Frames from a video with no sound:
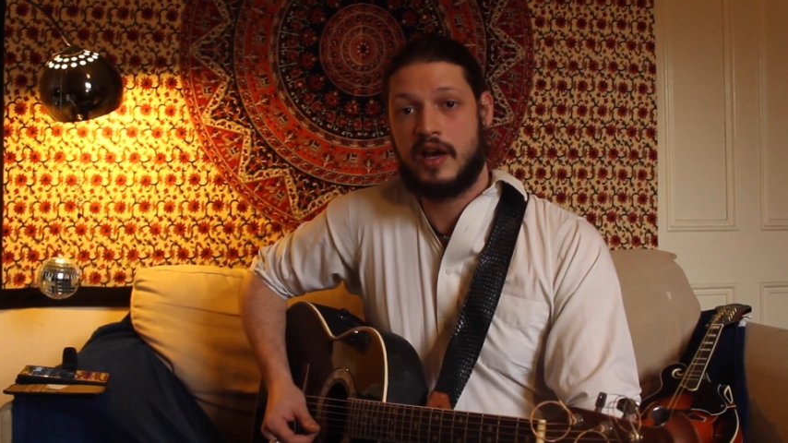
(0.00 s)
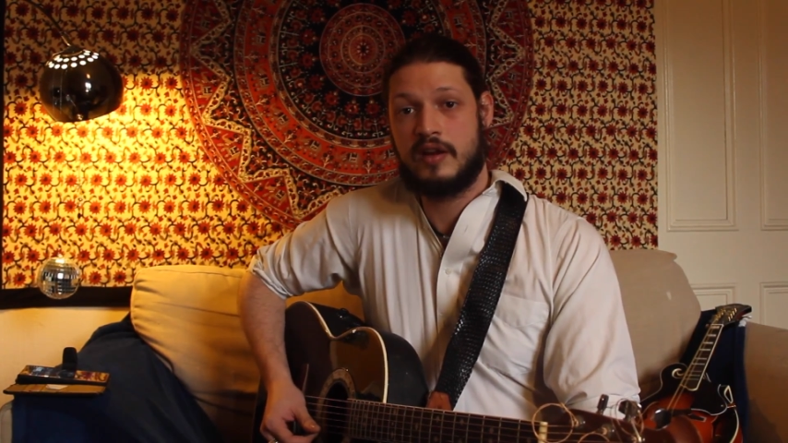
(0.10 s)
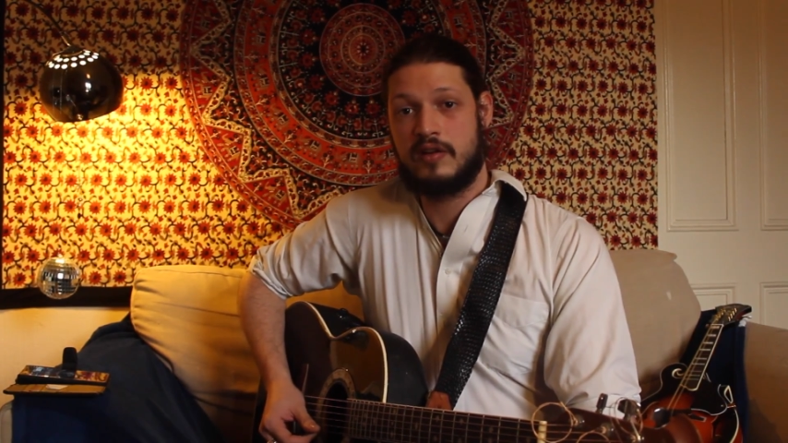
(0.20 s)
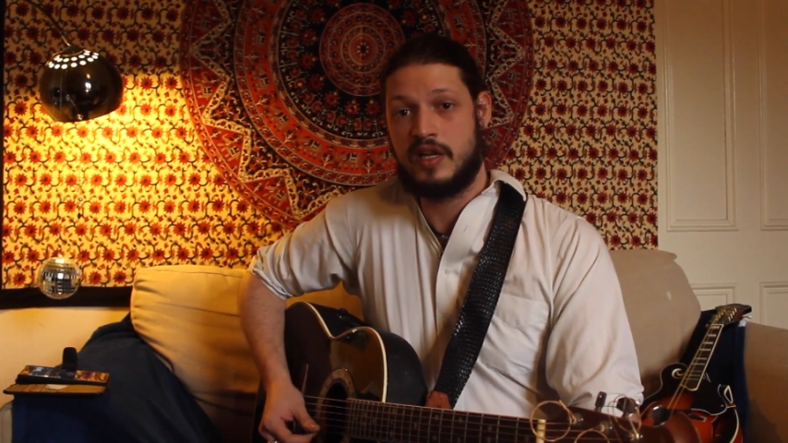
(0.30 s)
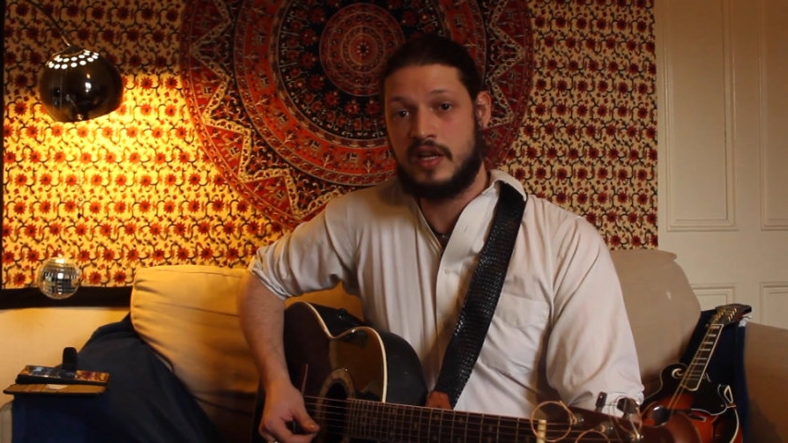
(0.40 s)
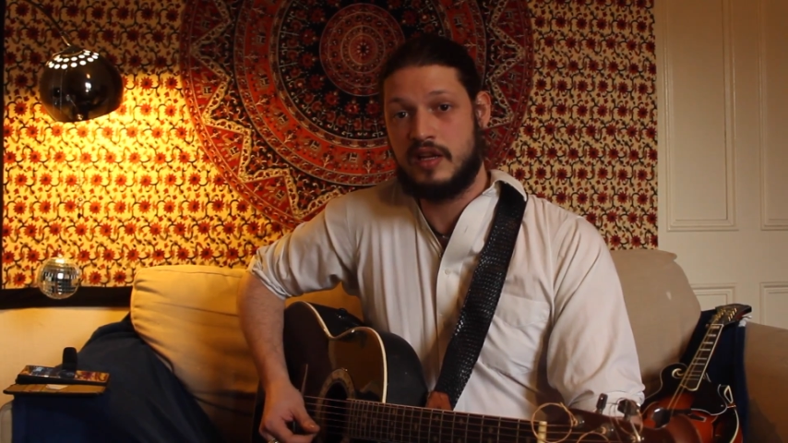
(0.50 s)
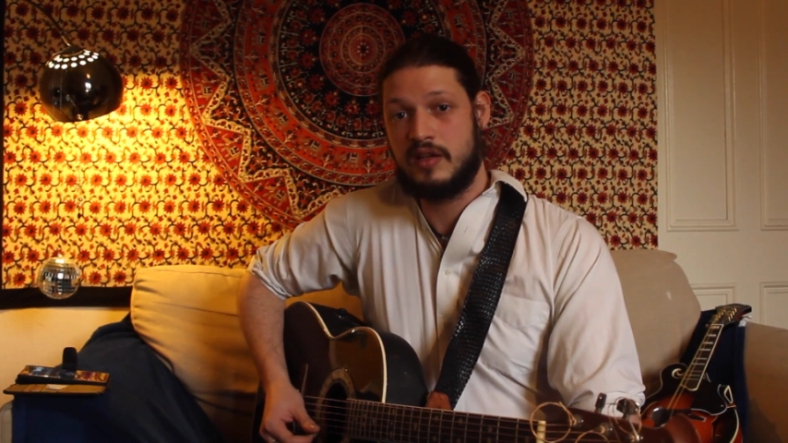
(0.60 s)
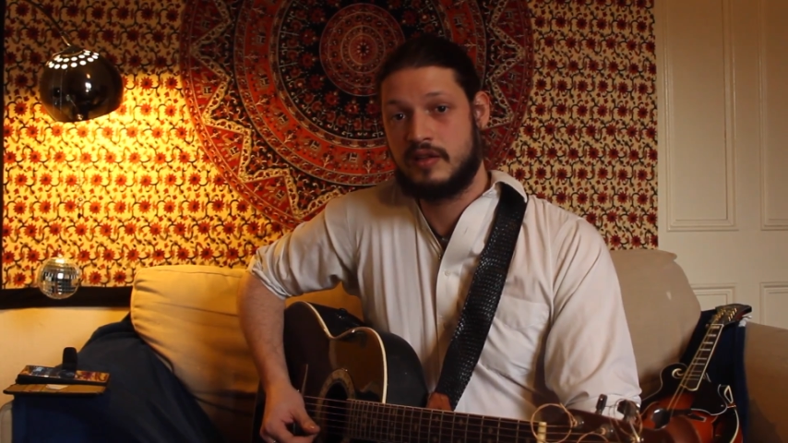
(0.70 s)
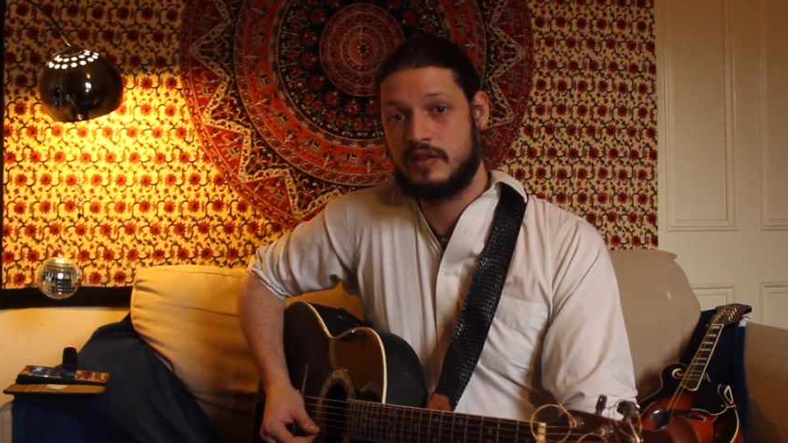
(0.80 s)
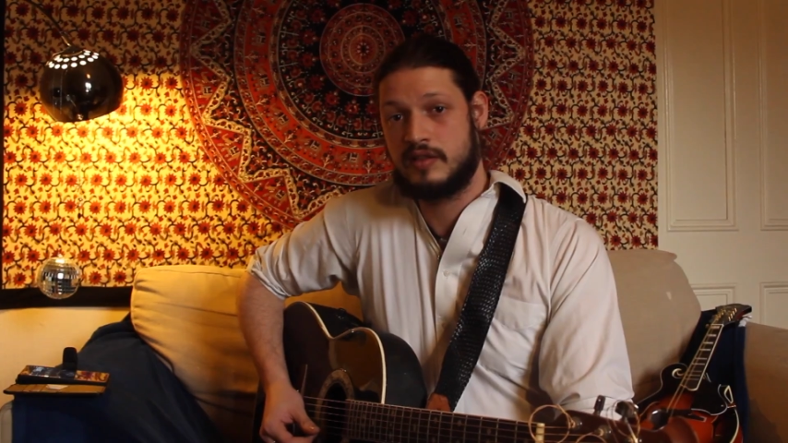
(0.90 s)
higher
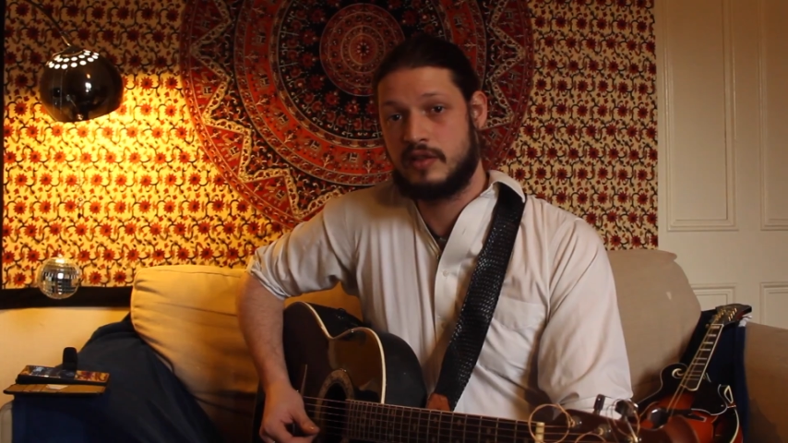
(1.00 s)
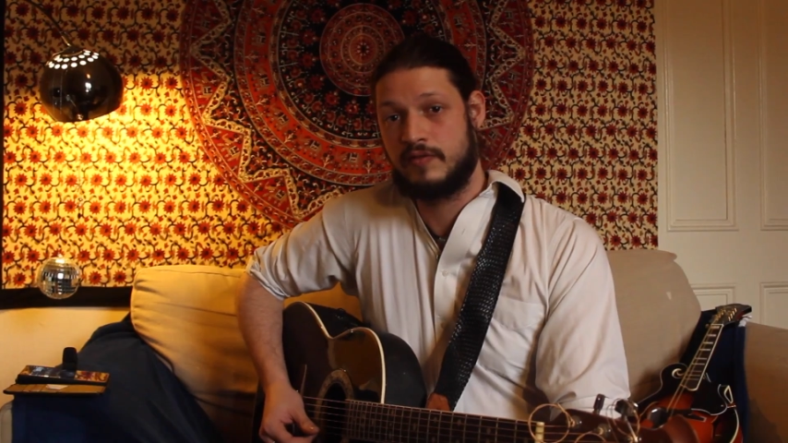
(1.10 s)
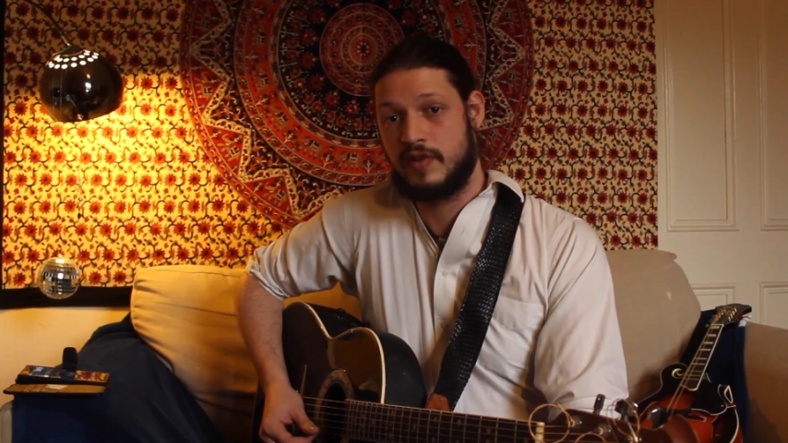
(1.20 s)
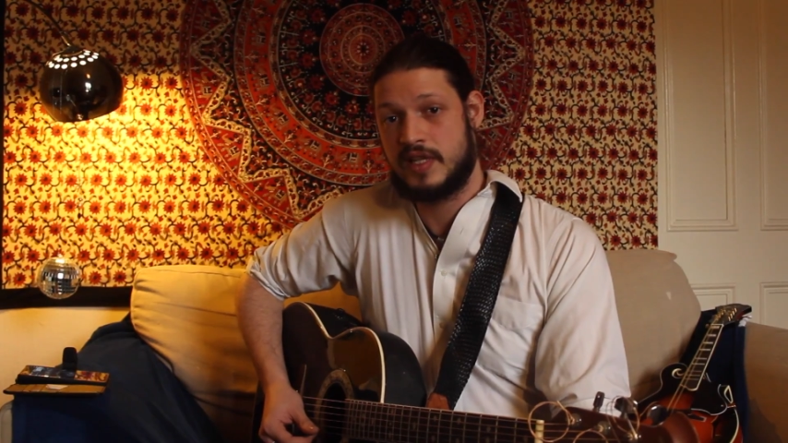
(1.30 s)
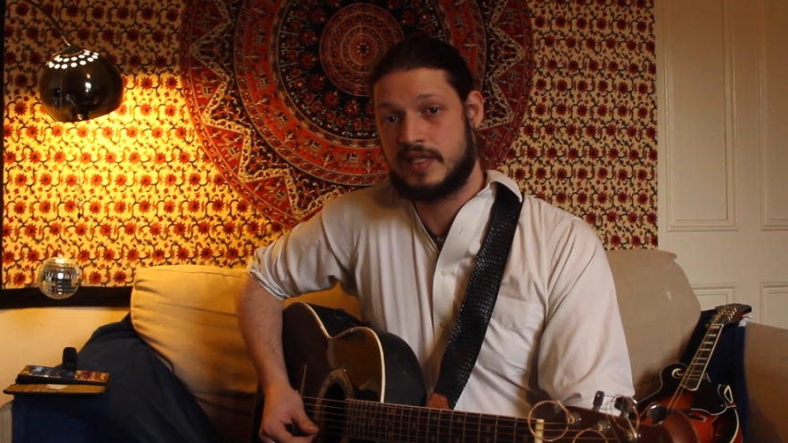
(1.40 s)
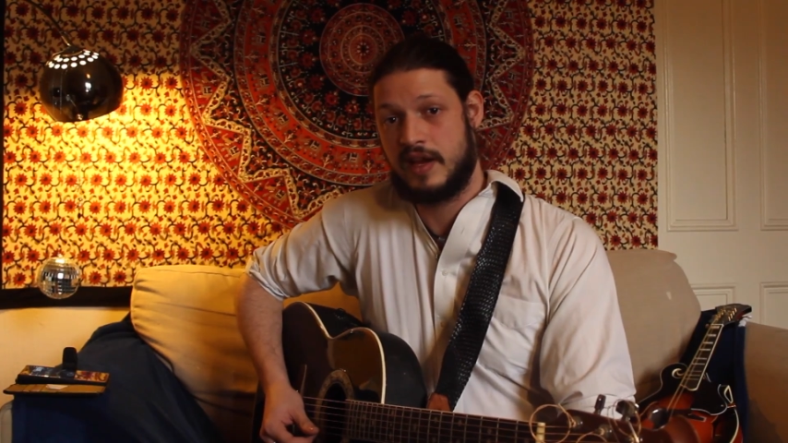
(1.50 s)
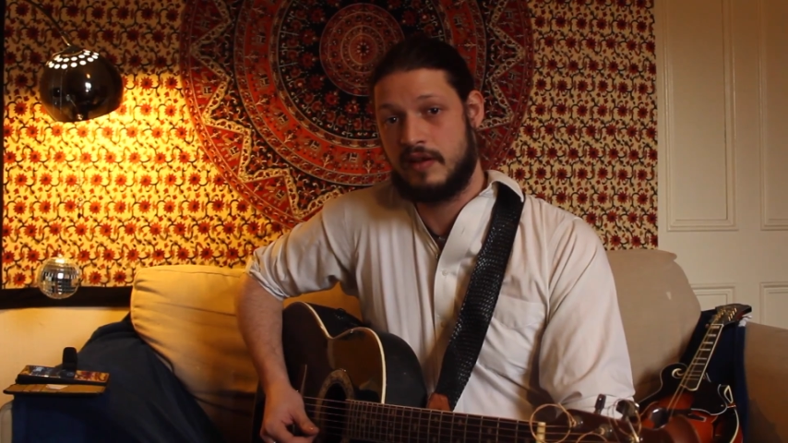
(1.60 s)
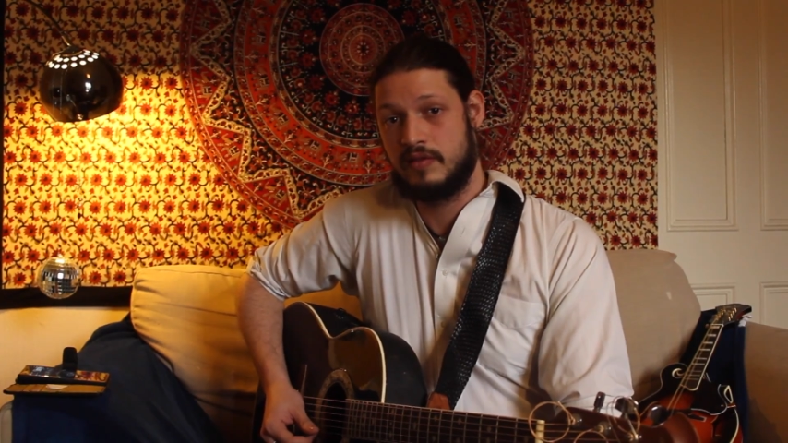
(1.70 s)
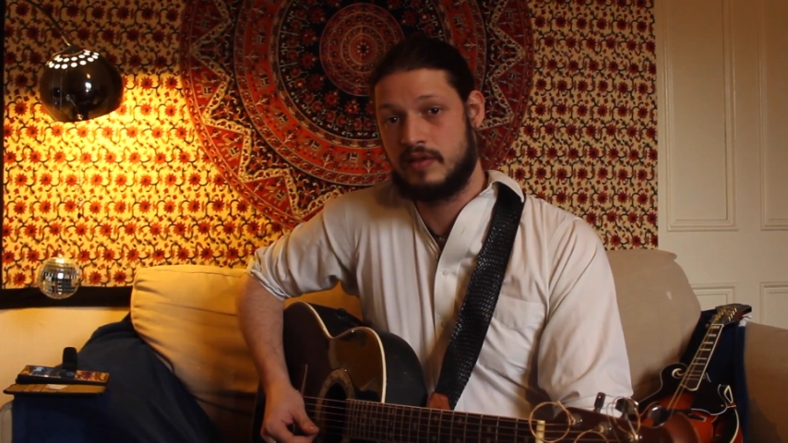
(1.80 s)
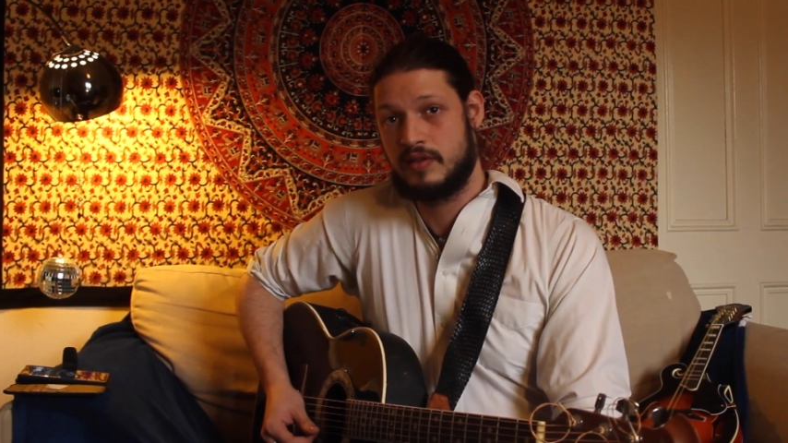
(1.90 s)
E 2 frets
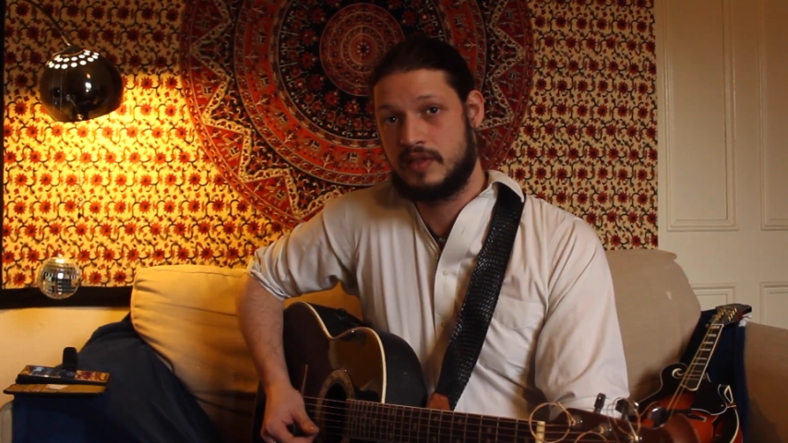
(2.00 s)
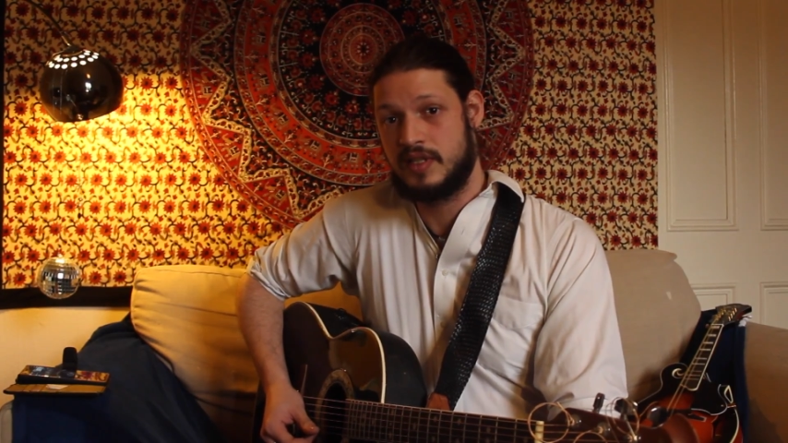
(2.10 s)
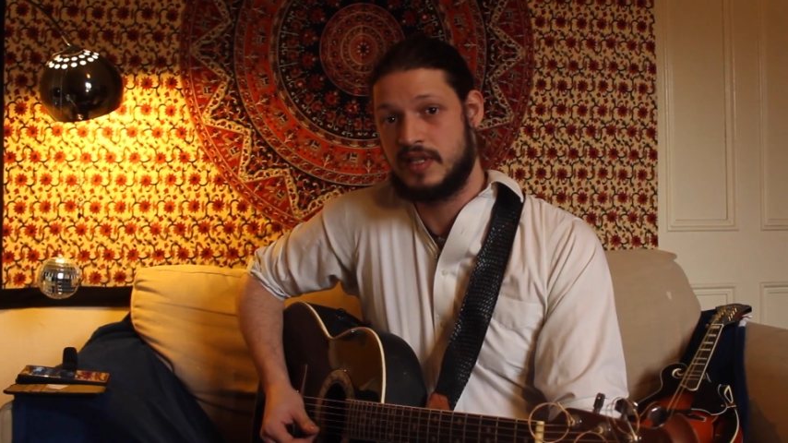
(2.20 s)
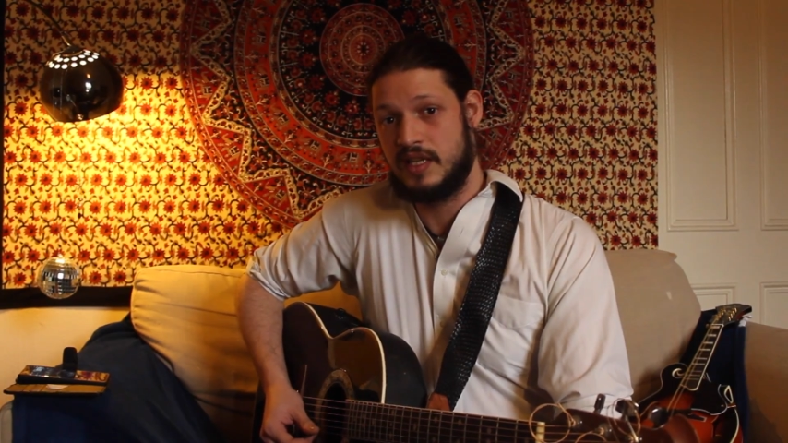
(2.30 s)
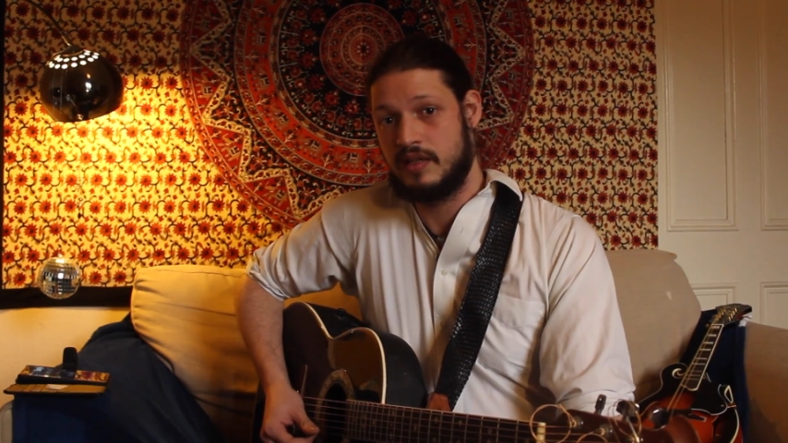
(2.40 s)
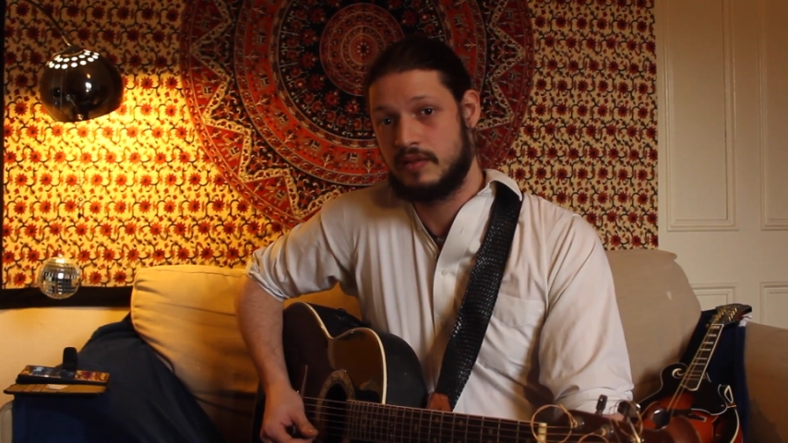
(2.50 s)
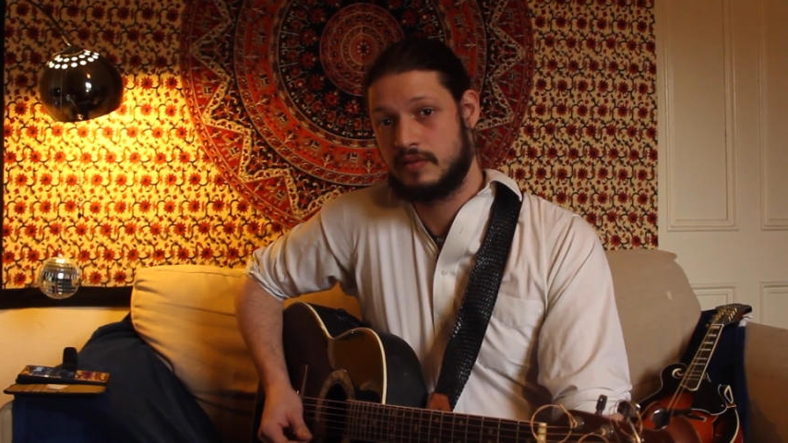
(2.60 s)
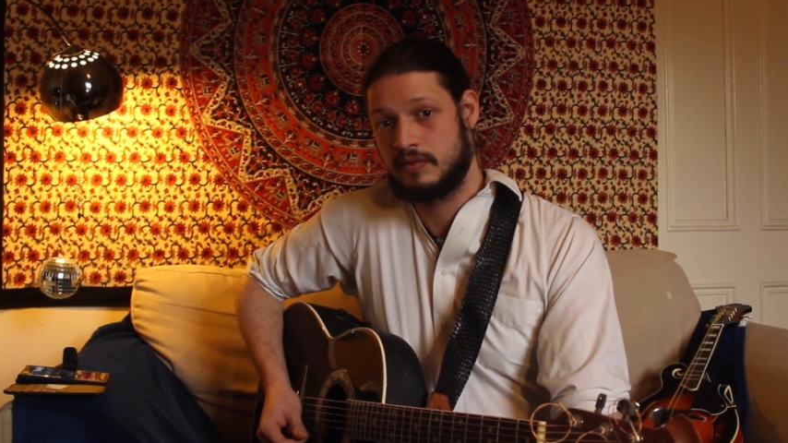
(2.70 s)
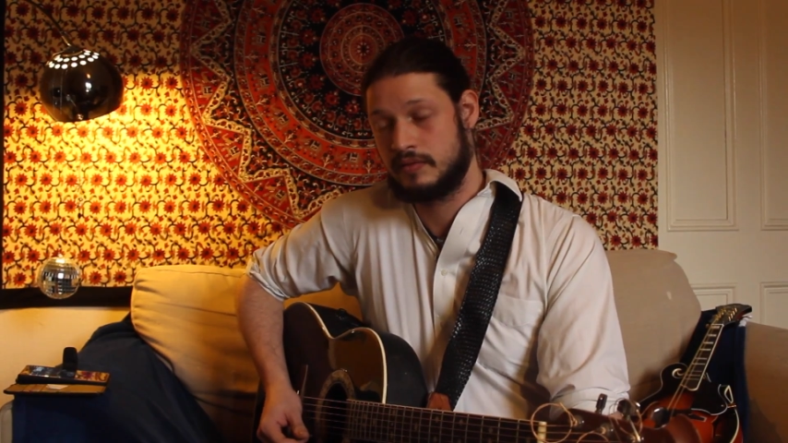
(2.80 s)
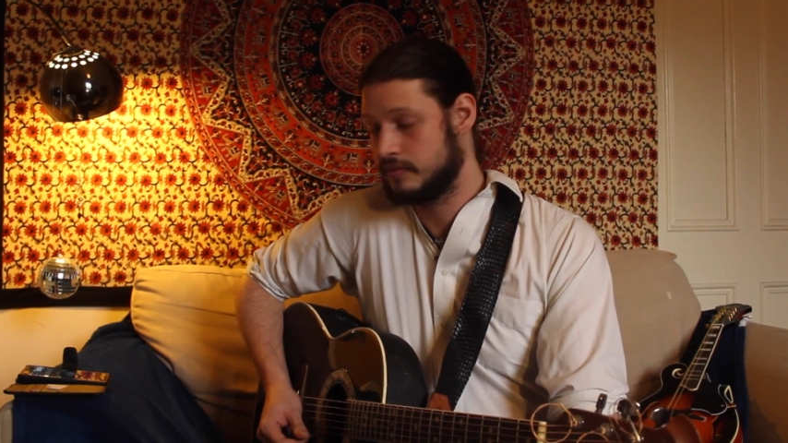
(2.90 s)
down to D.